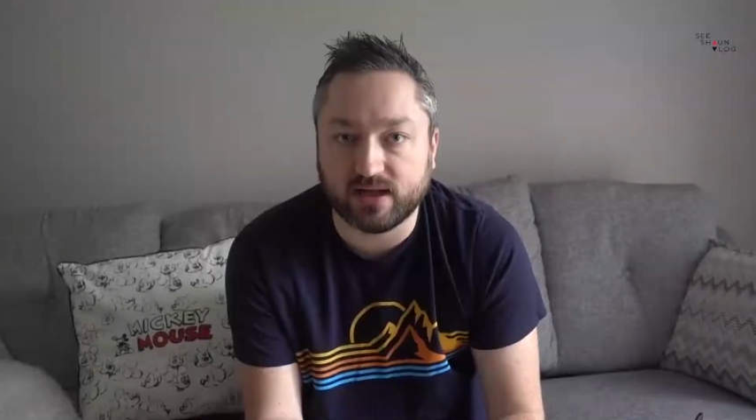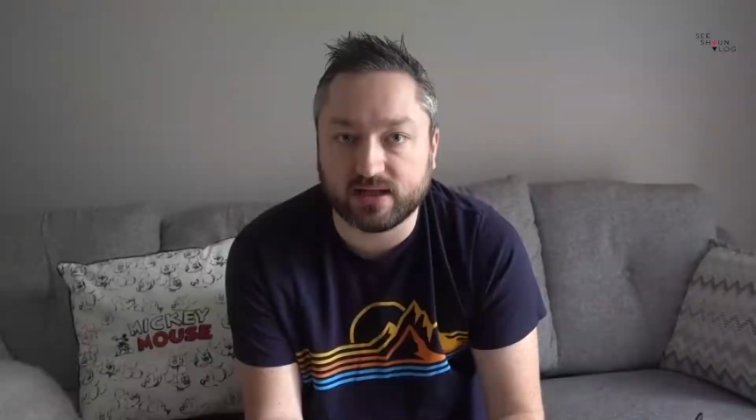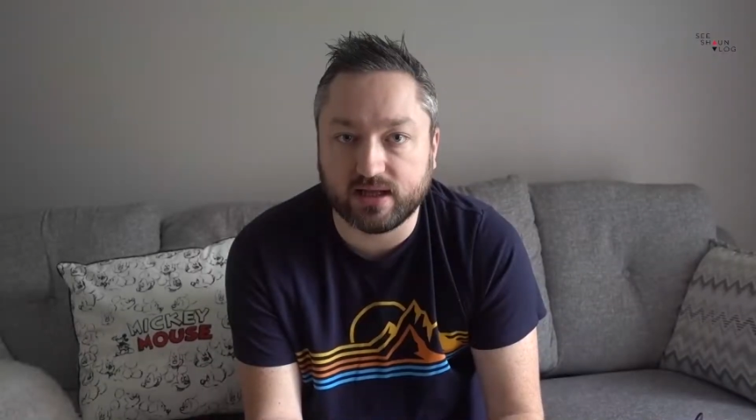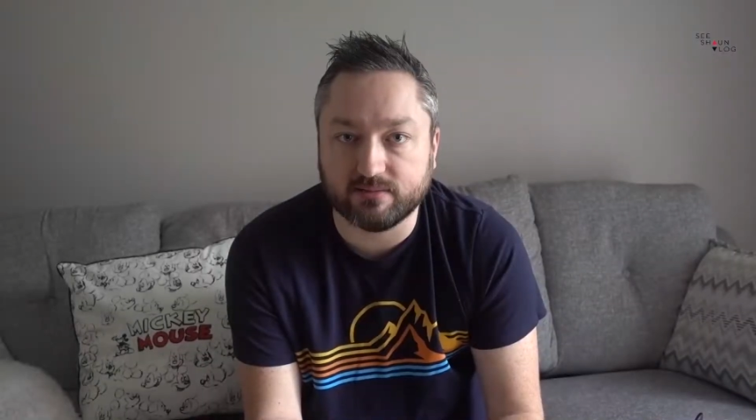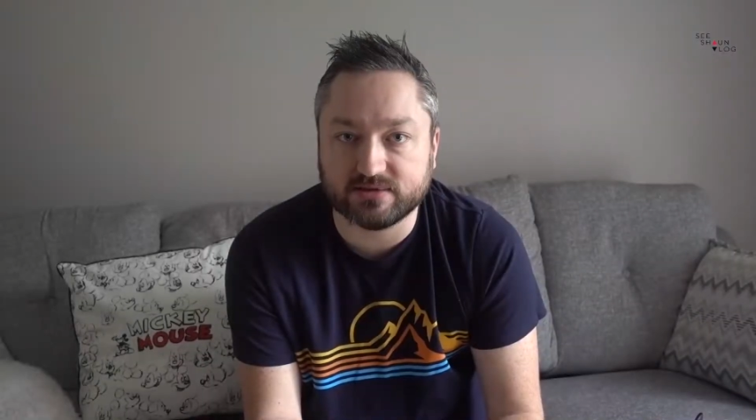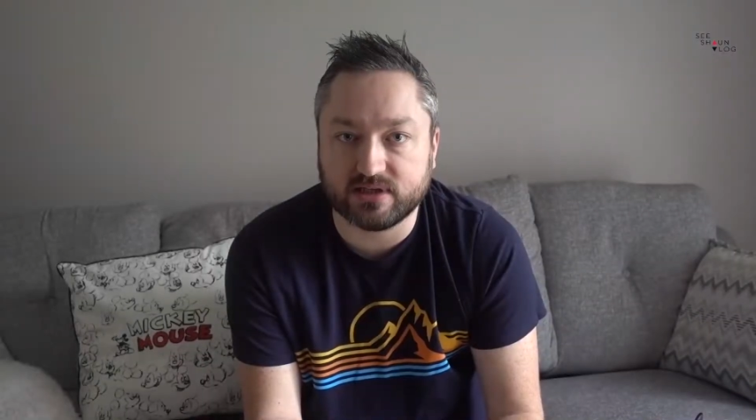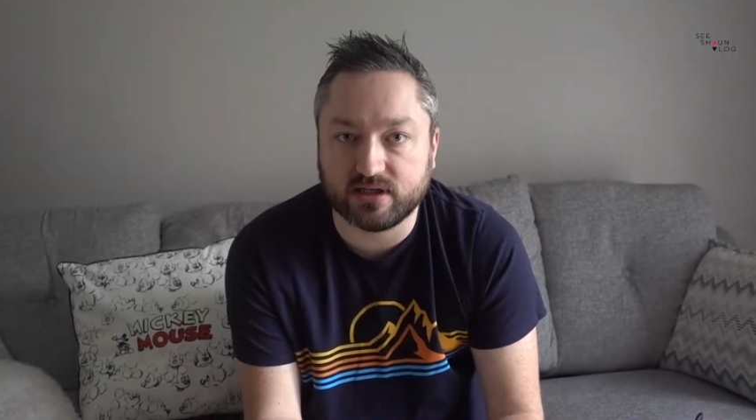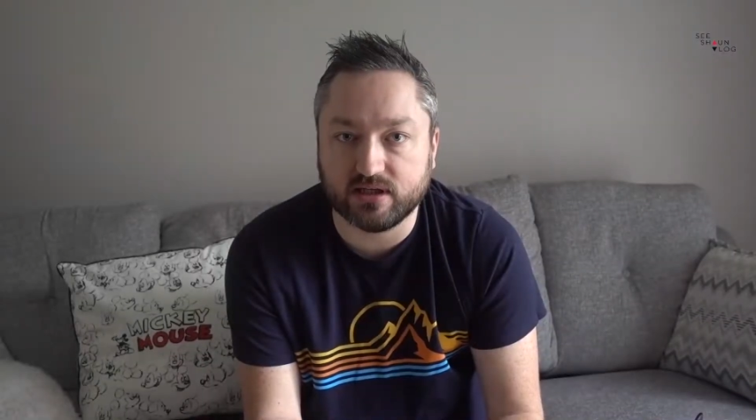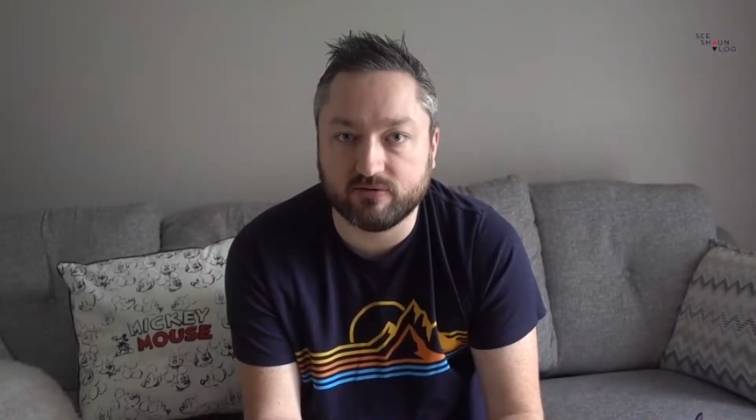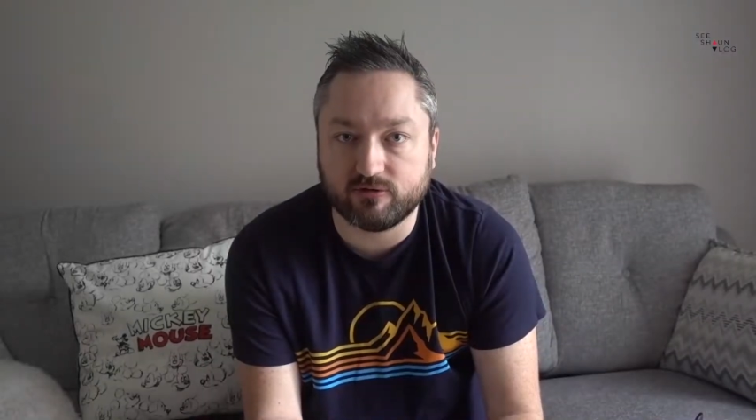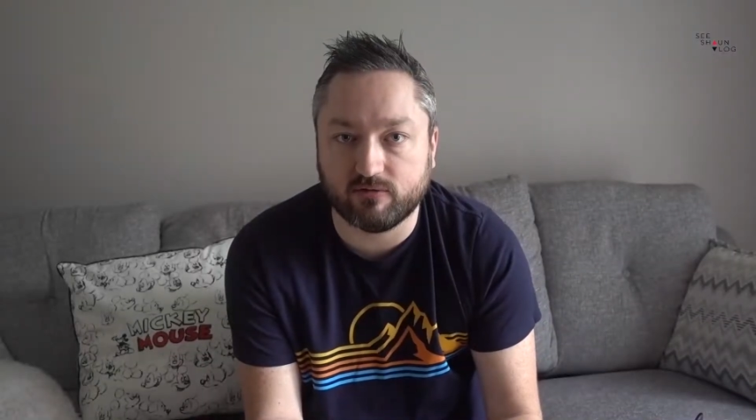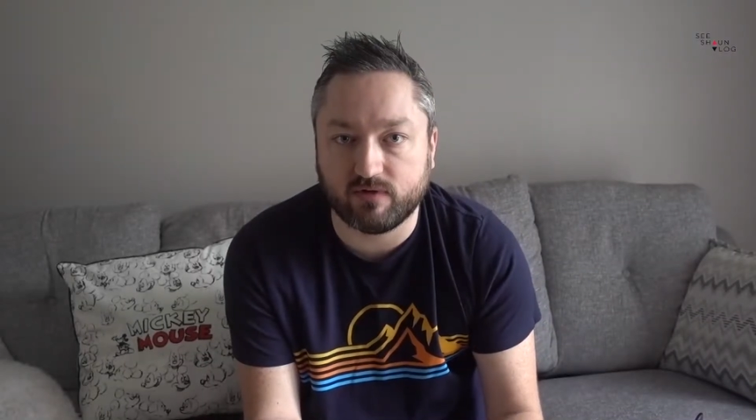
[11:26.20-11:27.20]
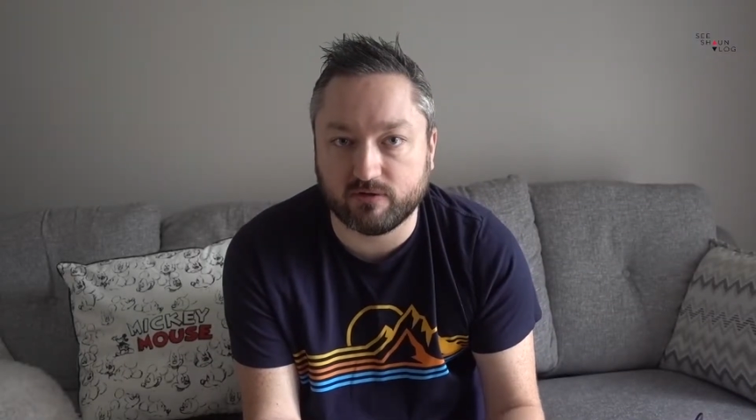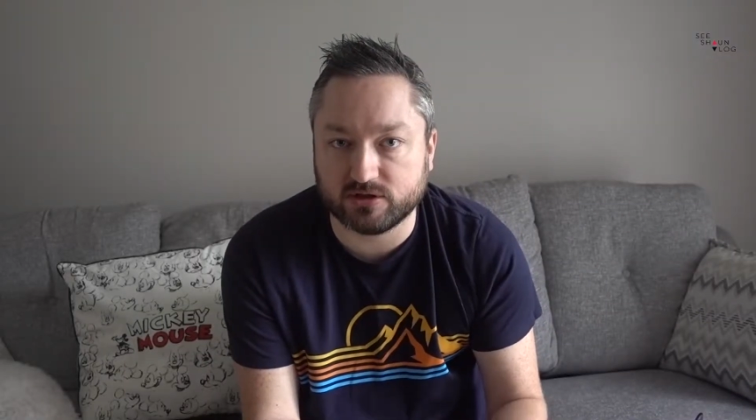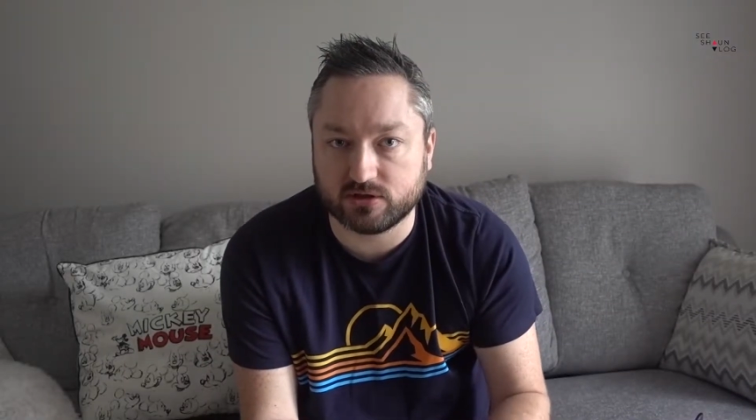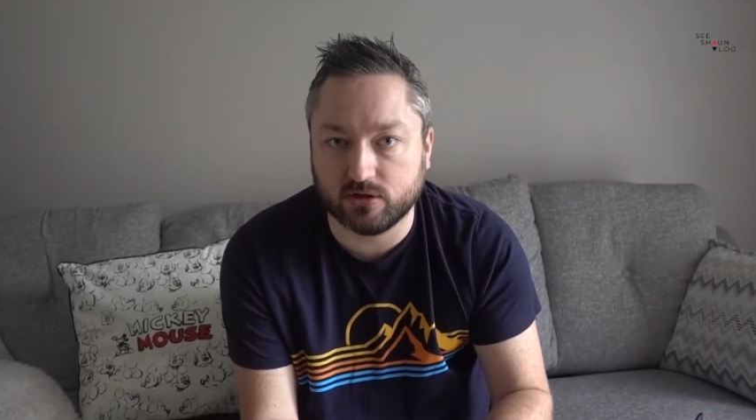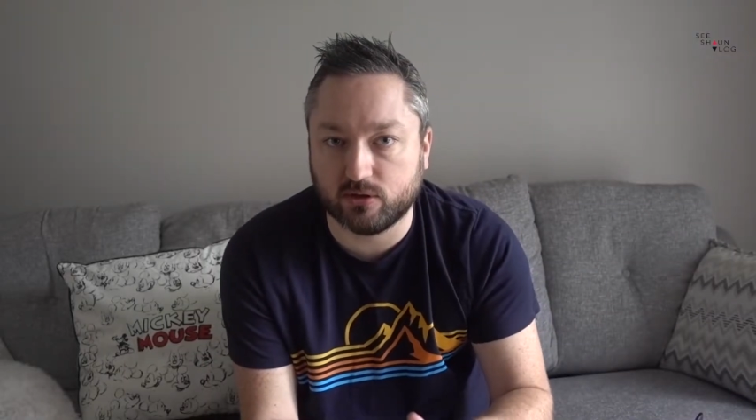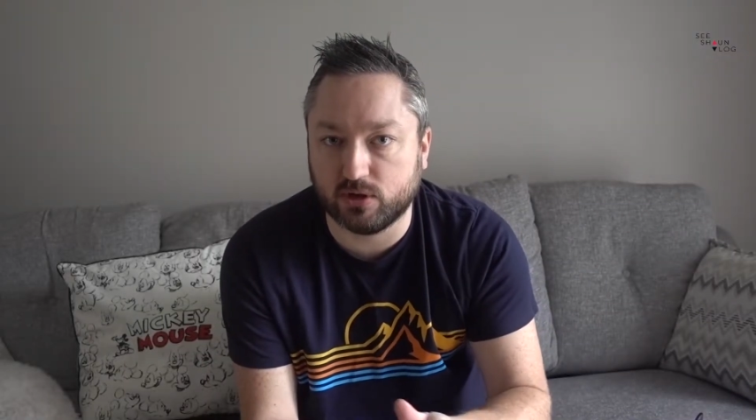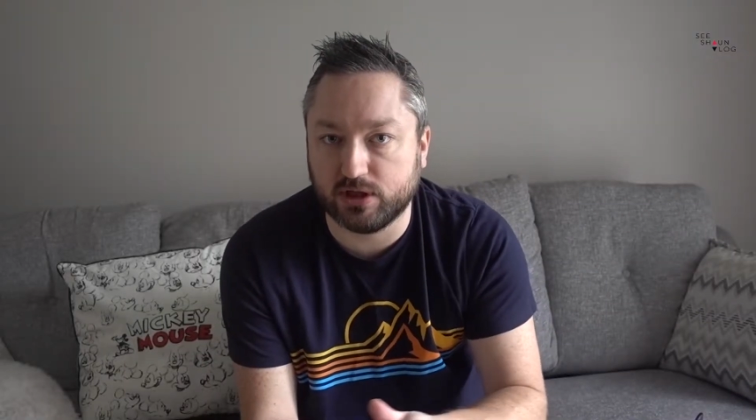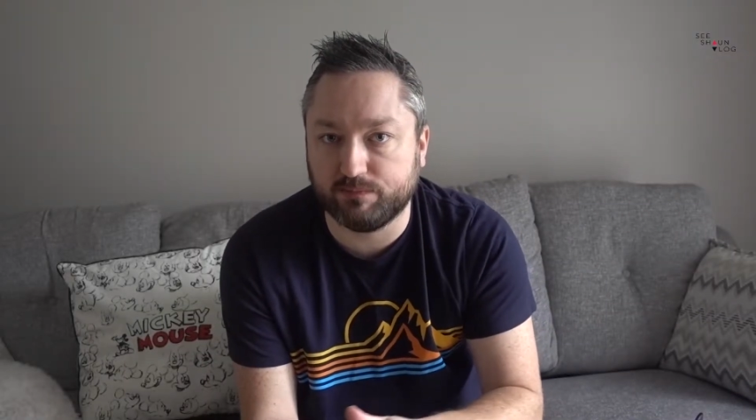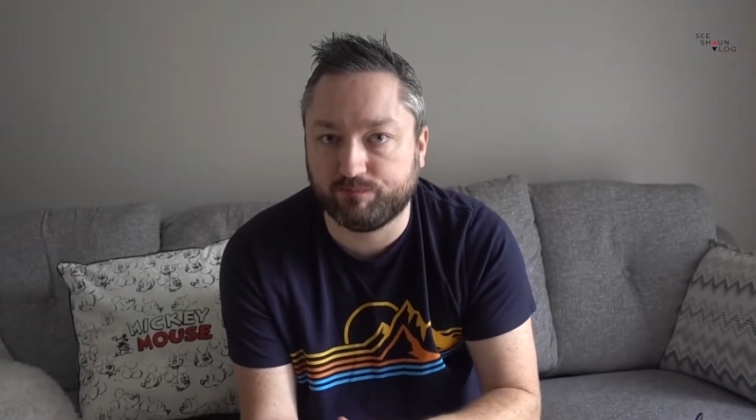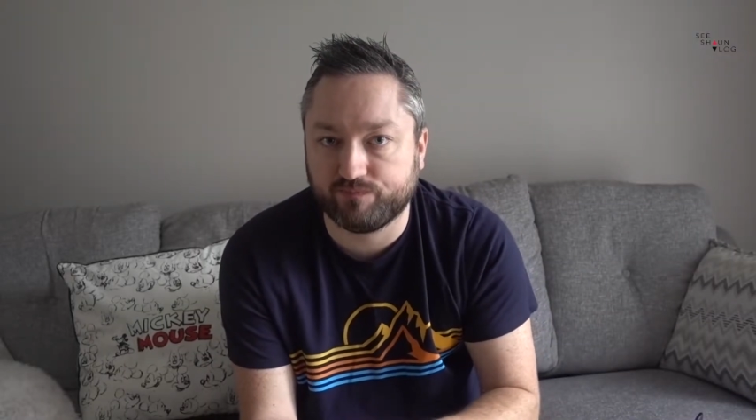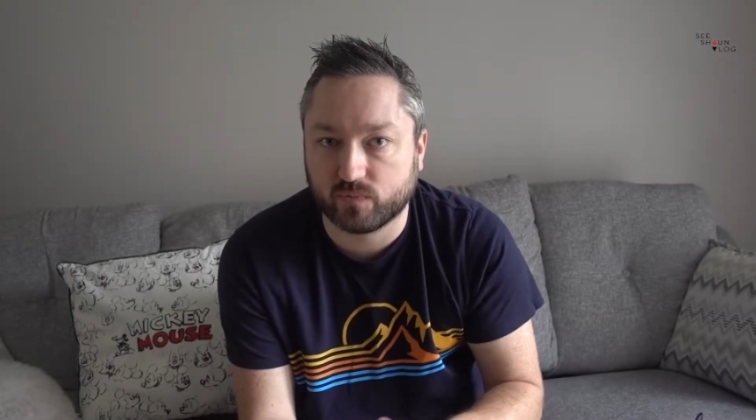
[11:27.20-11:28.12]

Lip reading: it climbs that lift hill very slowly.